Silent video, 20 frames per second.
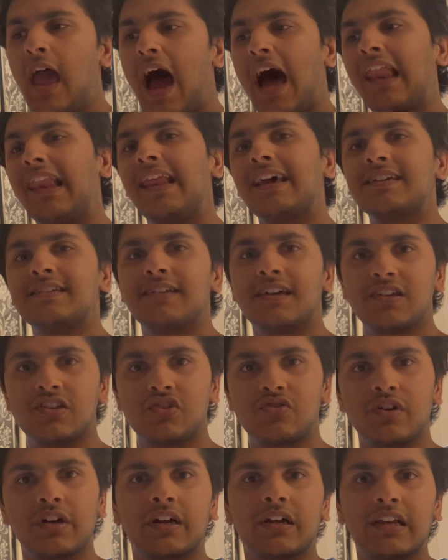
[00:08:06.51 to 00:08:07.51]
unless they
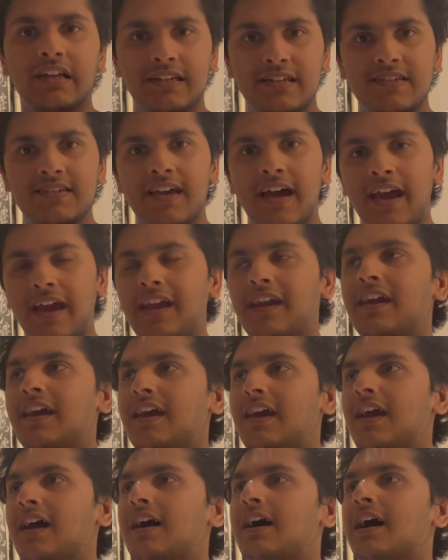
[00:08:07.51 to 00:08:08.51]
strictly say
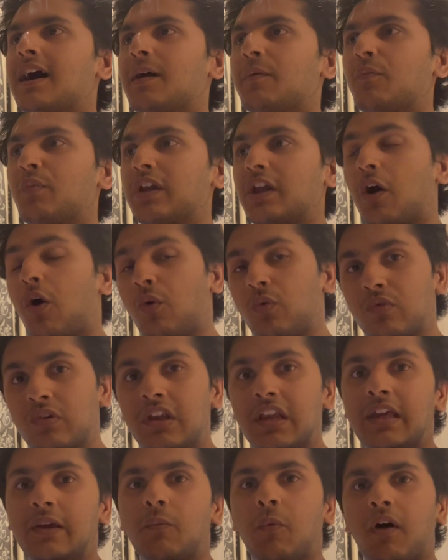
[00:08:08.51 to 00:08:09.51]
we
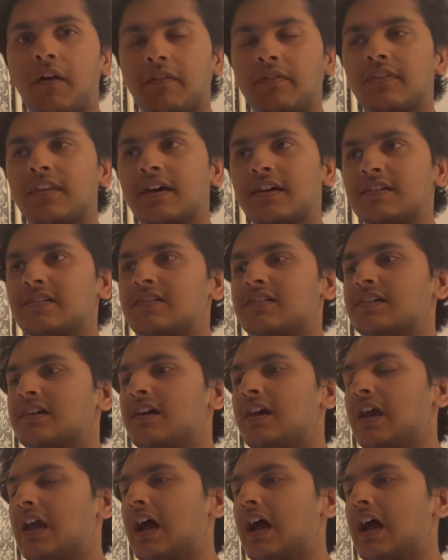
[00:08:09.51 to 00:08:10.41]
only want this.